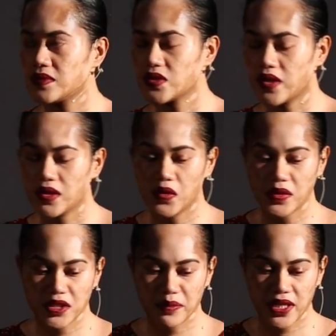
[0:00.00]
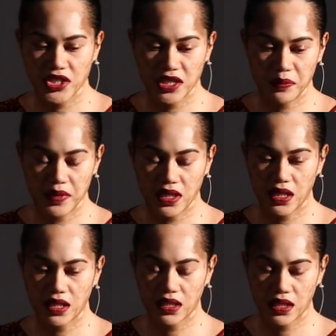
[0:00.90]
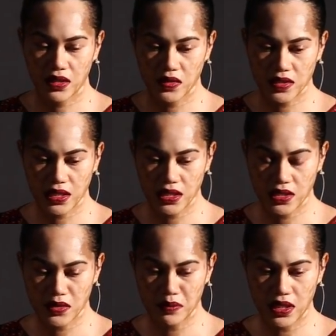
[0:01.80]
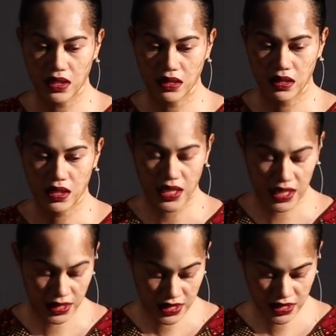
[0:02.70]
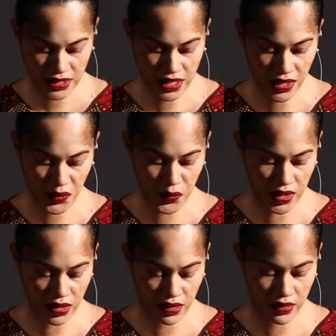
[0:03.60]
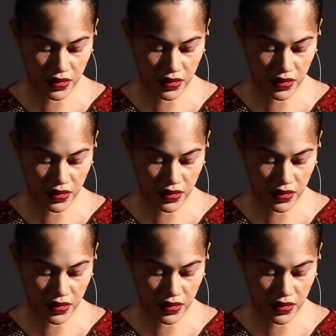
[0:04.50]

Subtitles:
so I go into my GP, and then he goes like this to me. It started with